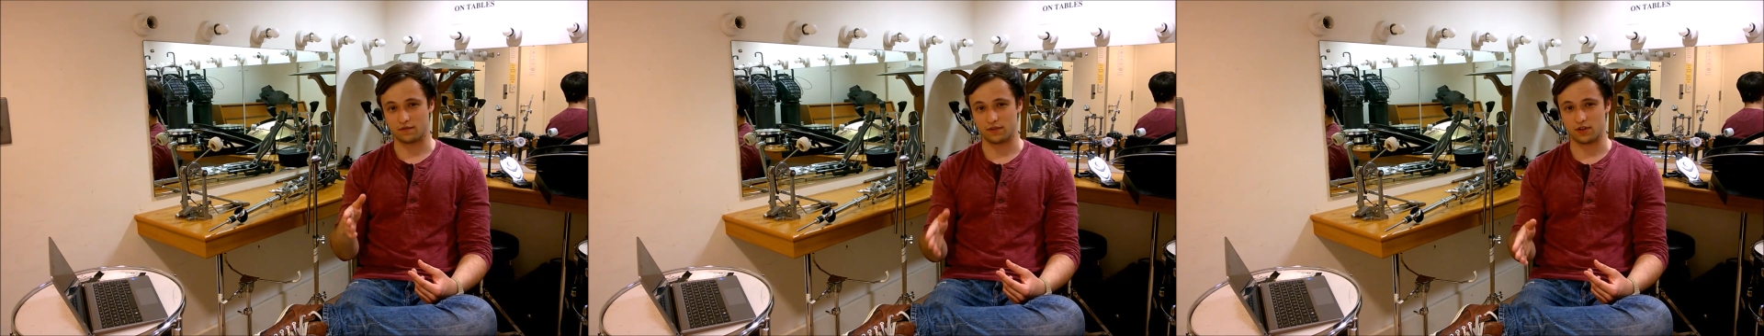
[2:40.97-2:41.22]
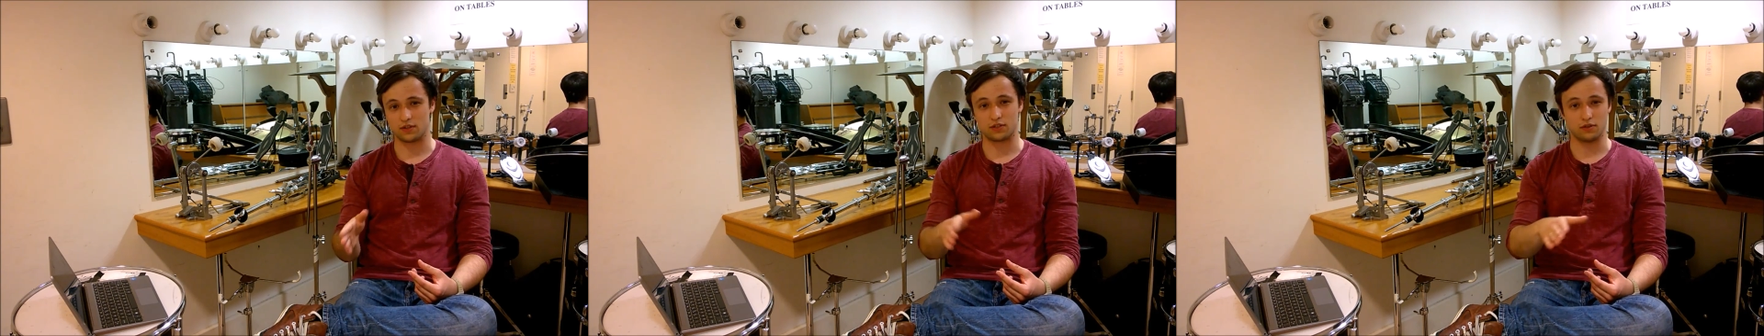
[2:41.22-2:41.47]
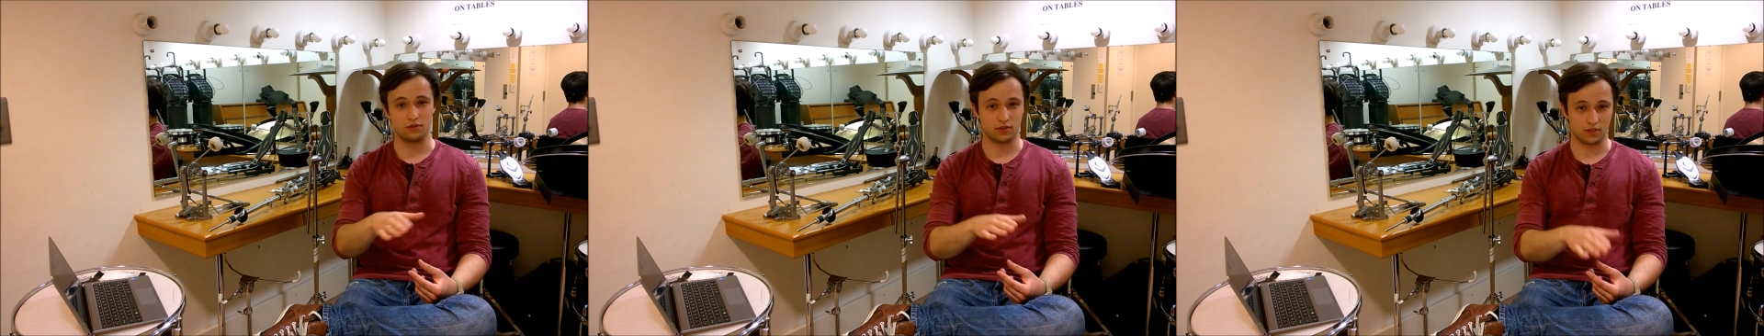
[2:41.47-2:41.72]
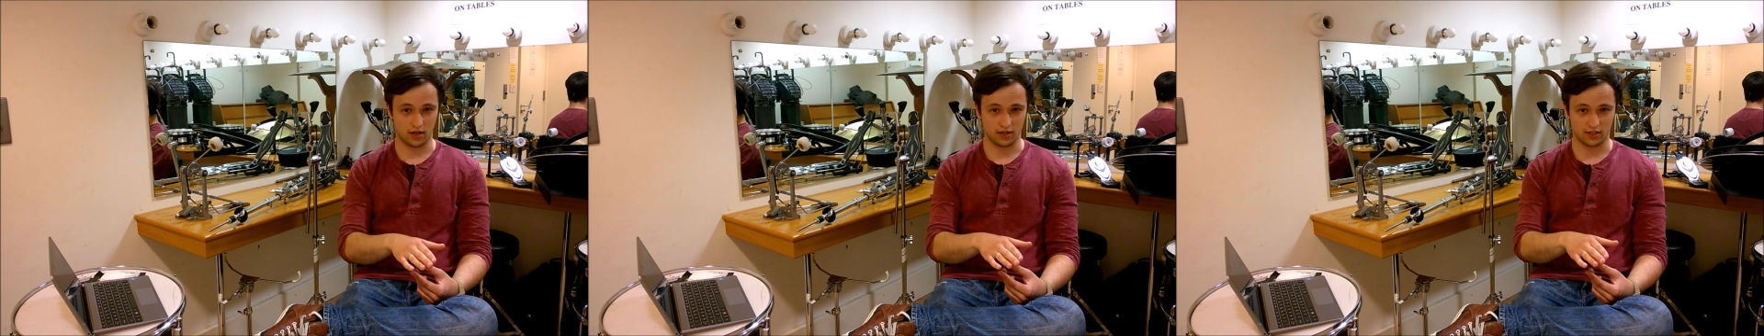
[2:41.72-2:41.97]
over the other two
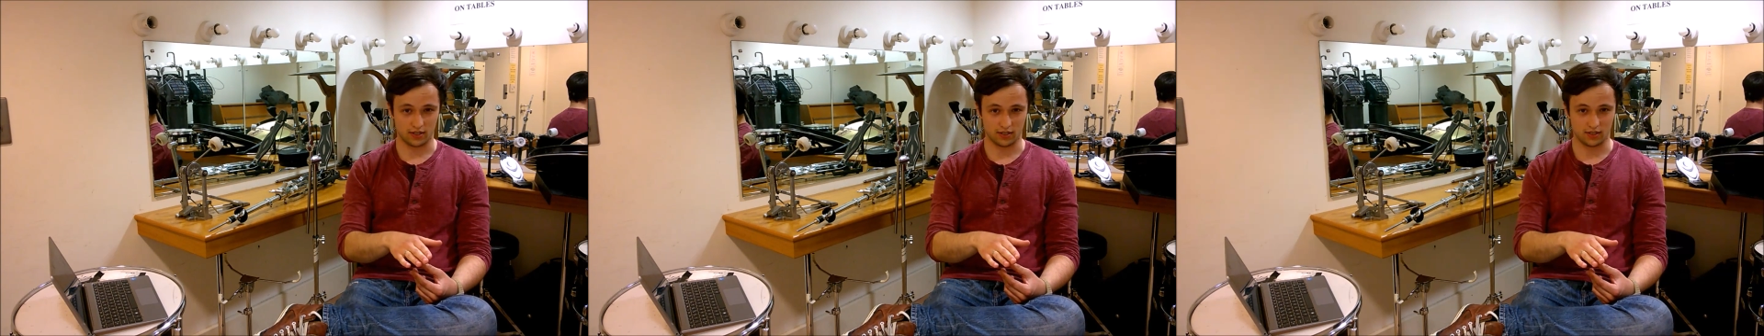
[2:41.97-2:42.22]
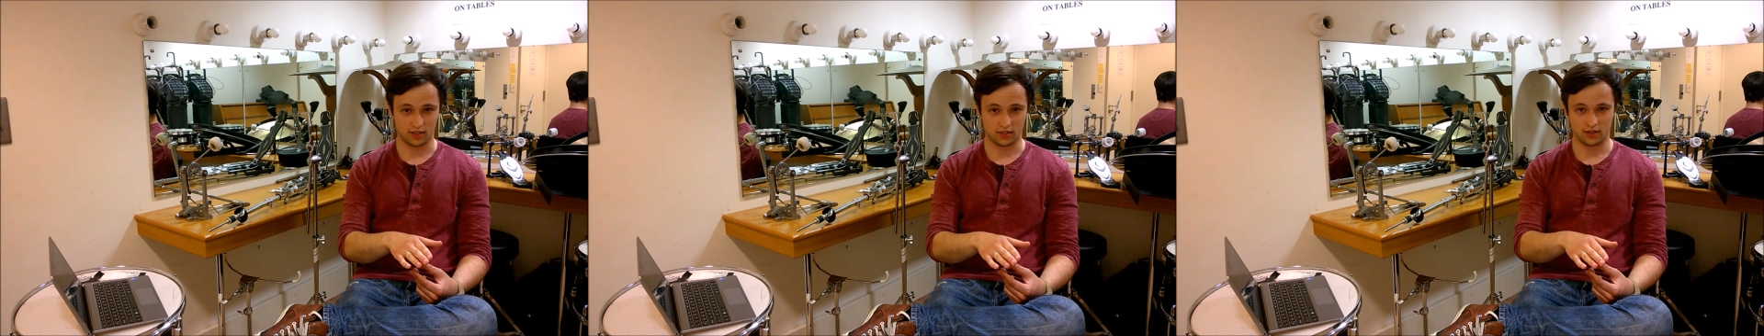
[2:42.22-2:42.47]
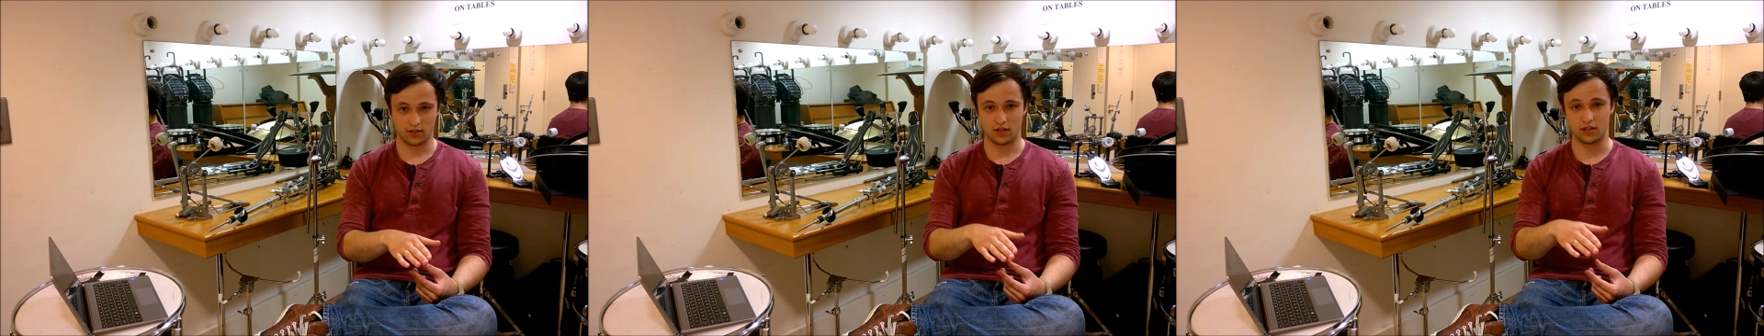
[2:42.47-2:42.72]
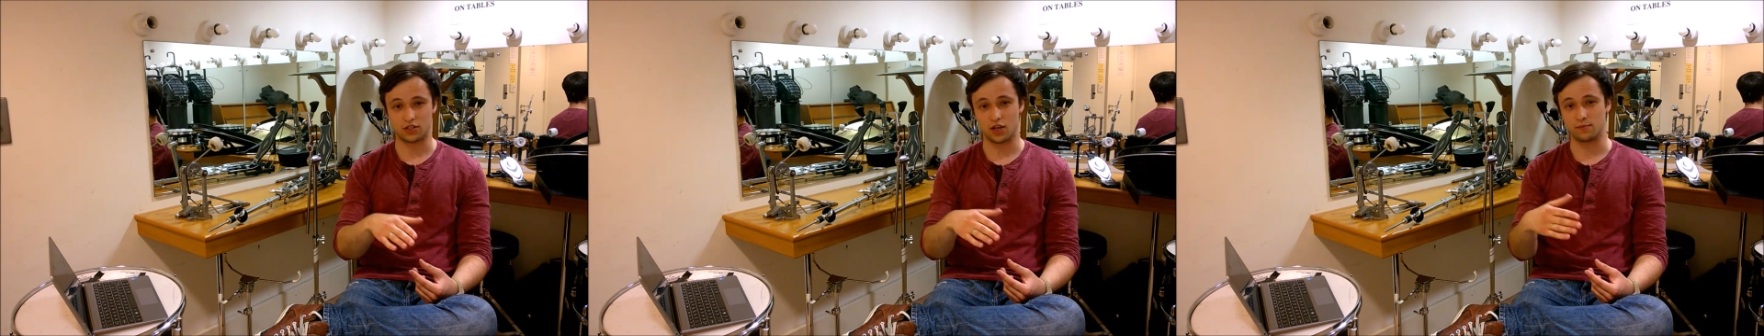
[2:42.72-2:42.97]
sciences
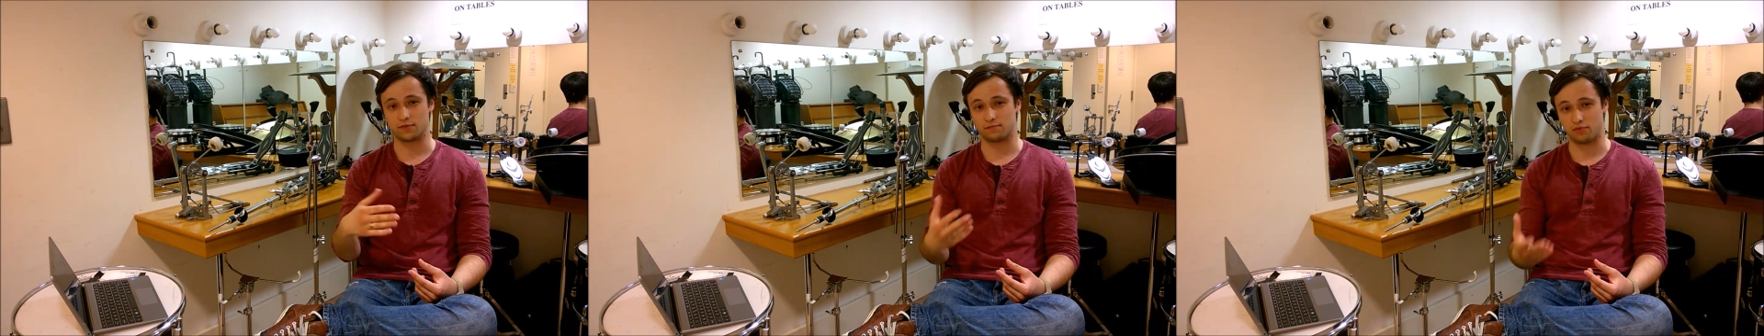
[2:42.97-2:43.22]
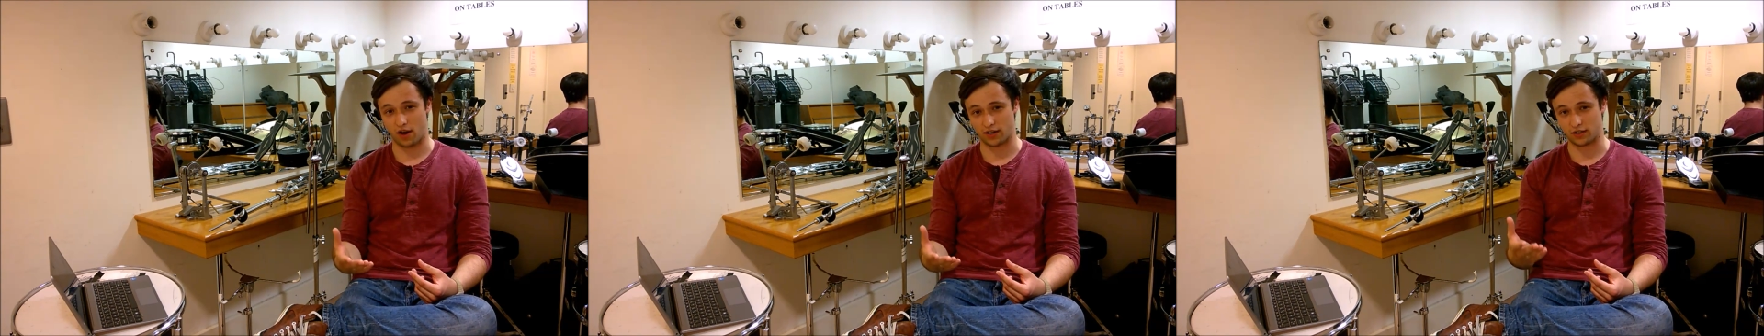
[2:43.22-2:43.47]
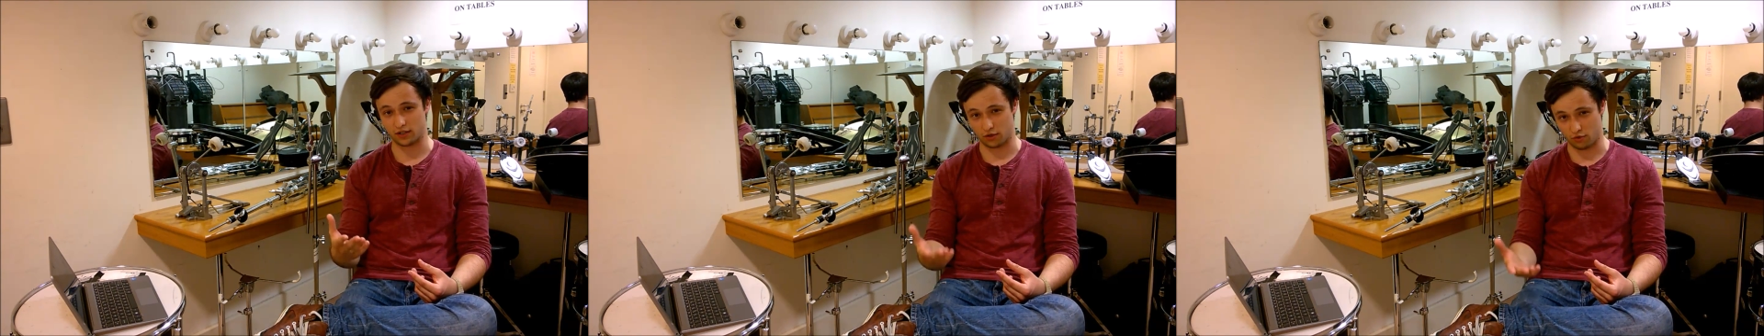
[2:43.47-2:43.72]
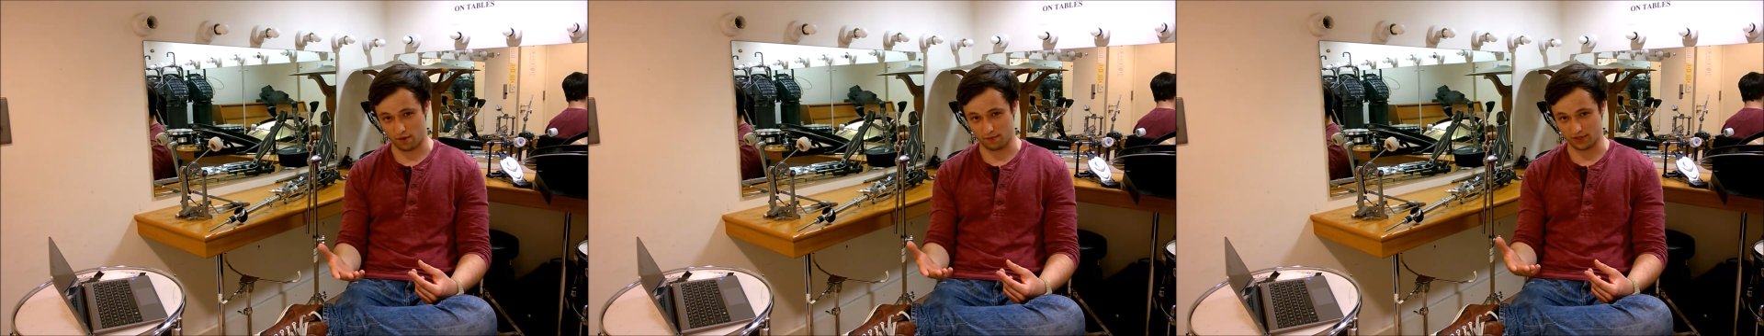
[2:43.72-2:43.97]
in terms of practical
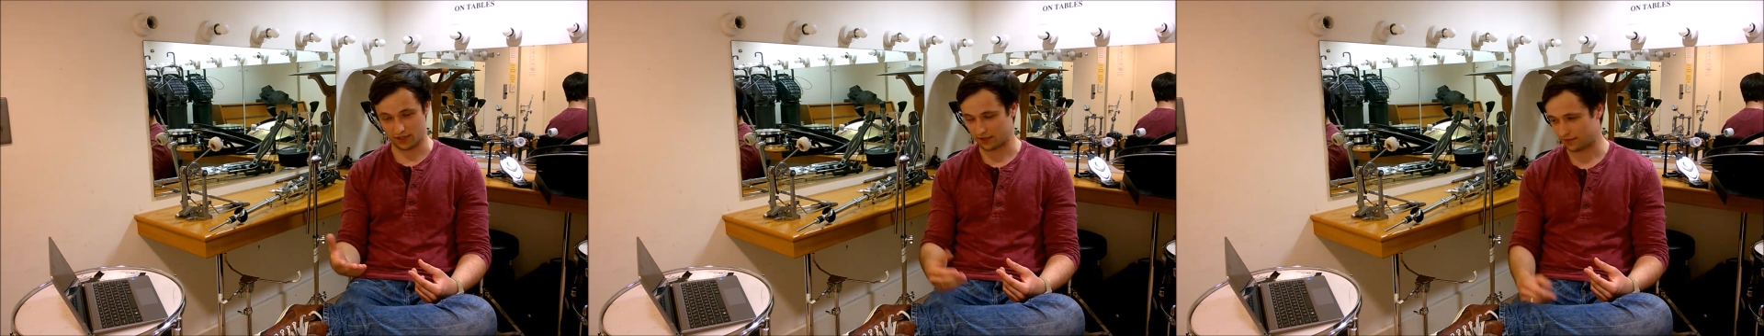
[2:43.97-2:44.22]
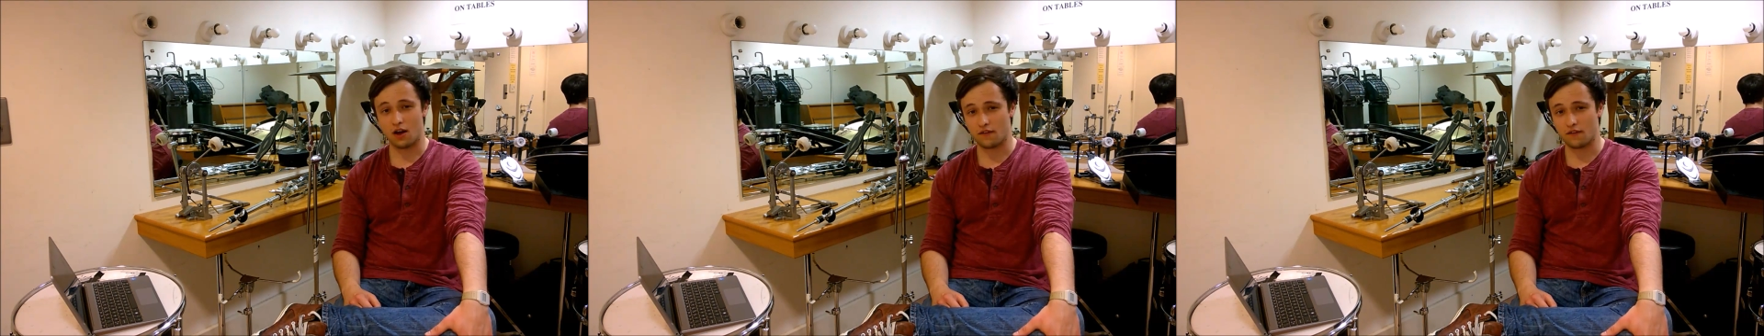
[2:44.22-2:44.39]
equipment.